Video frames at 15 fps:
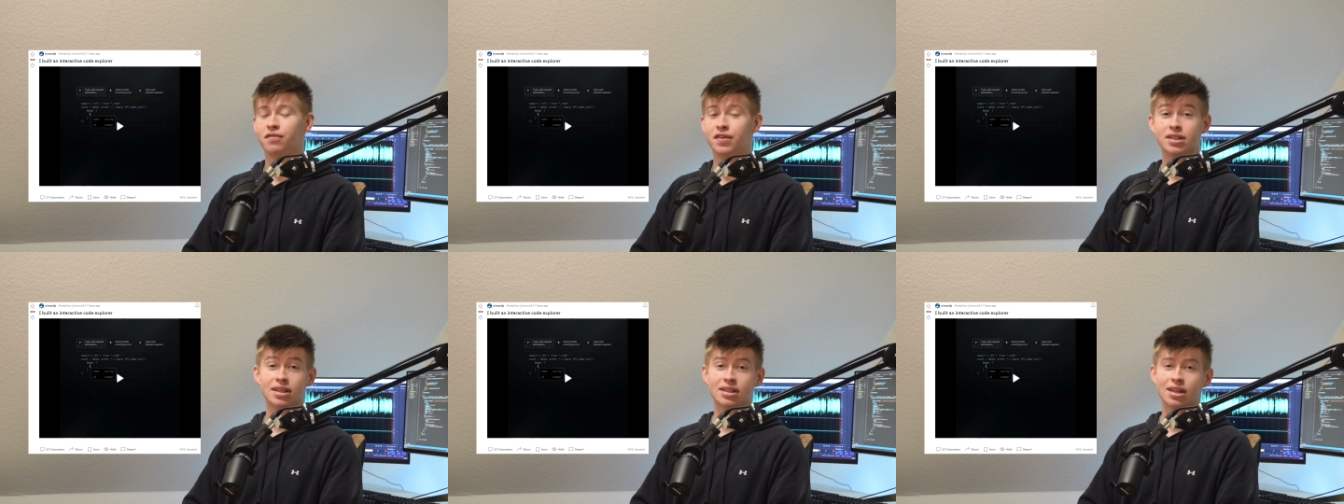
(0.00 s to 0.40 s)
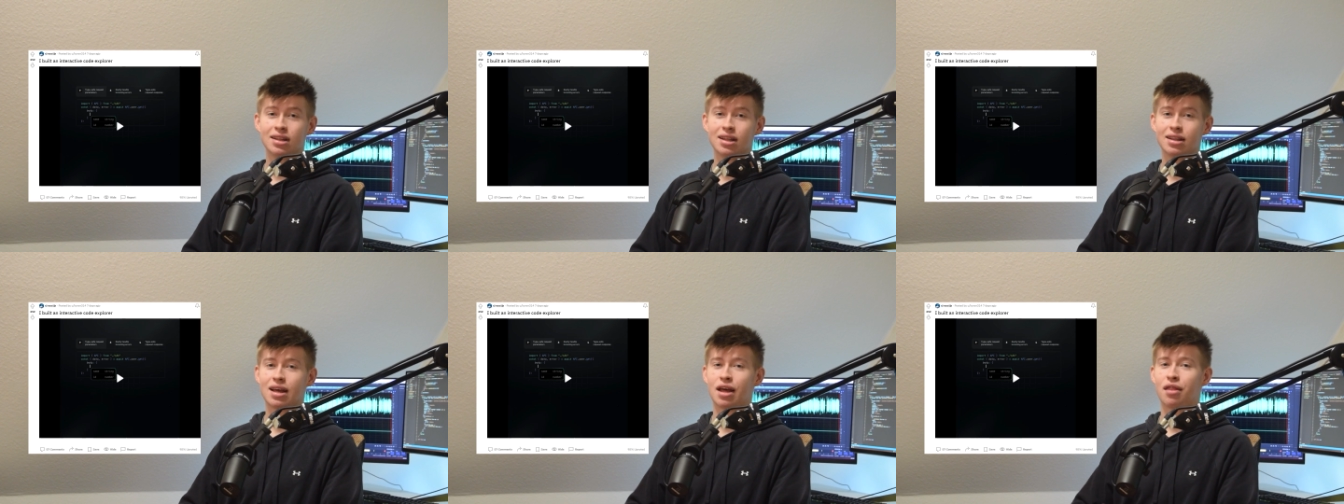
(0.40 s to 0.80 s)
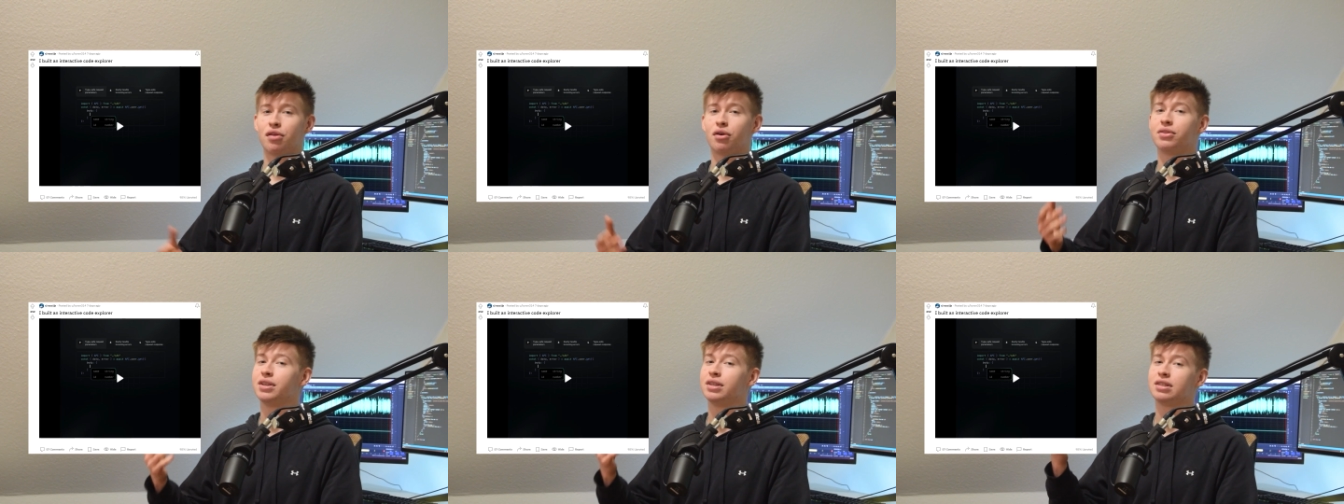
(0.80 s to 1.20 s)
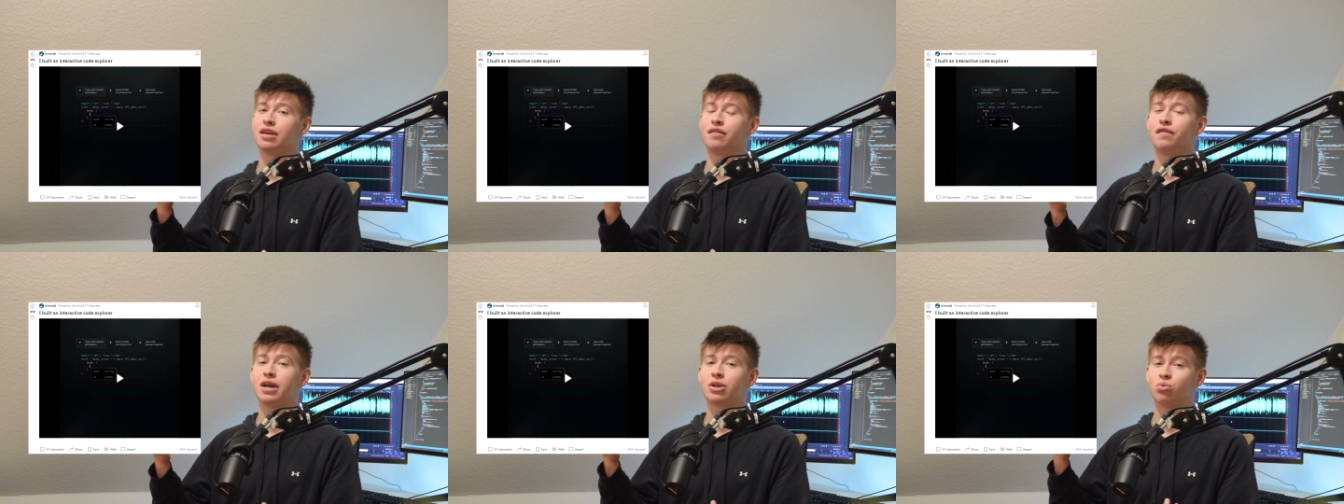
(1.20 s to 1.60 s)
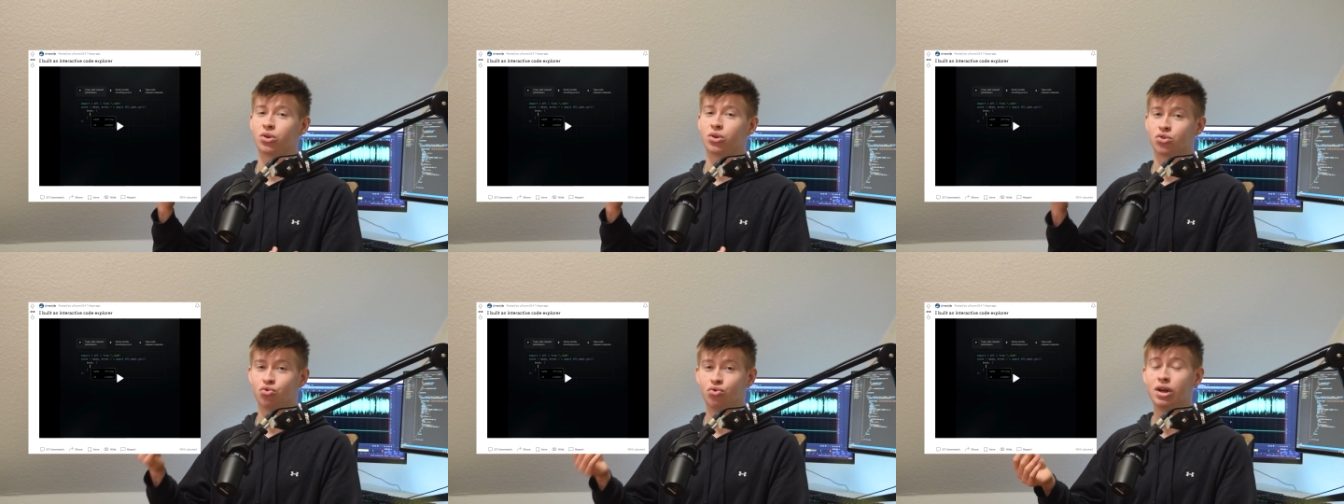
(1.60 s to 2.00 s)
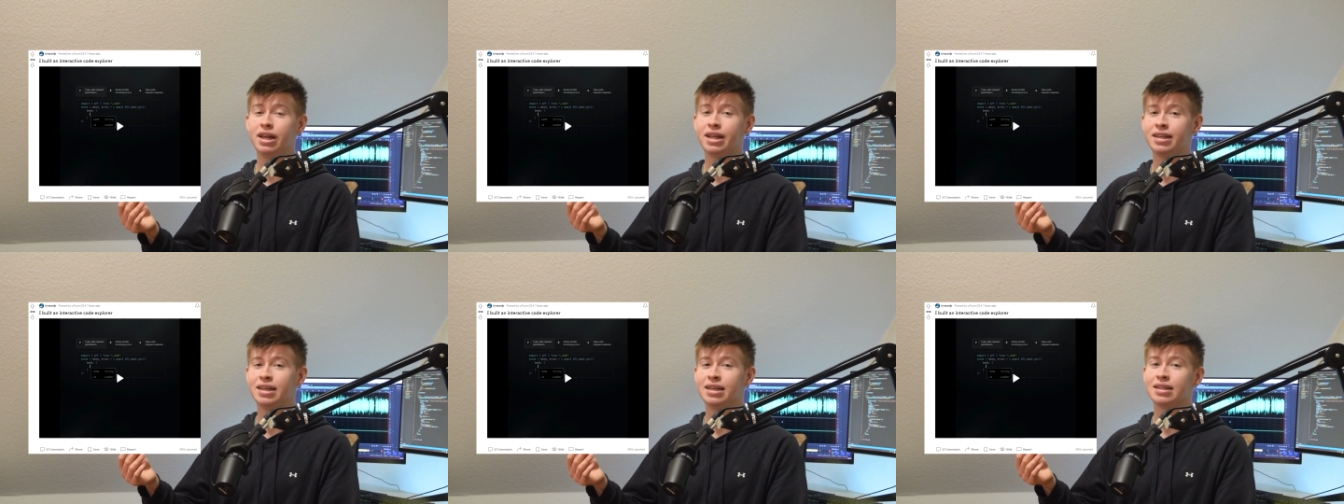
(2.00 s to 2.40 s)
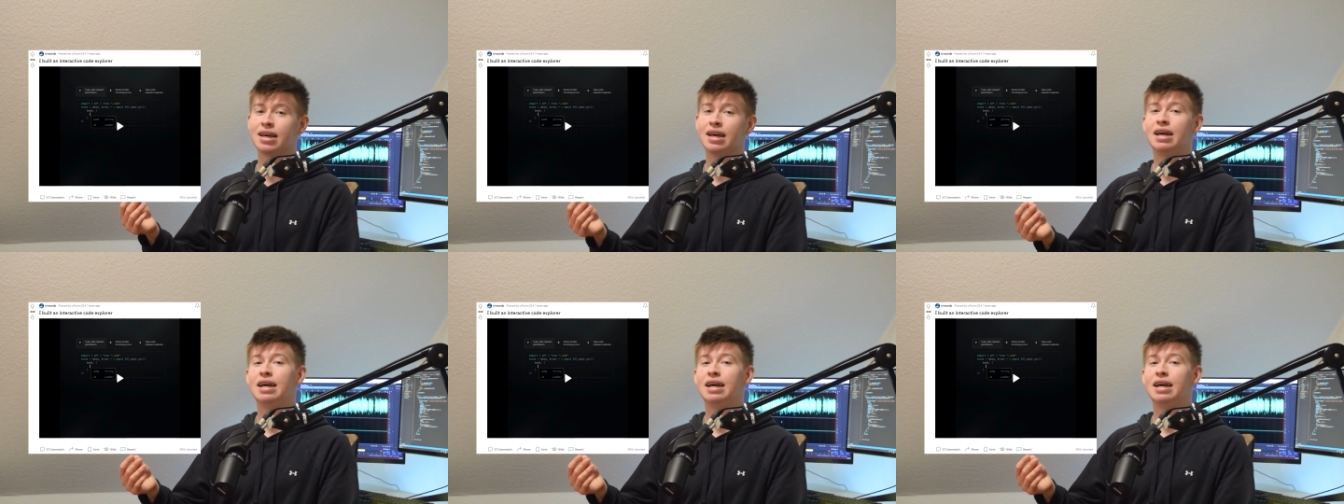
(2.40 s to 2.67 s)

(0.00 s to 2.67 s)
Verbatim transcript: visited it and thought this effect was really neat,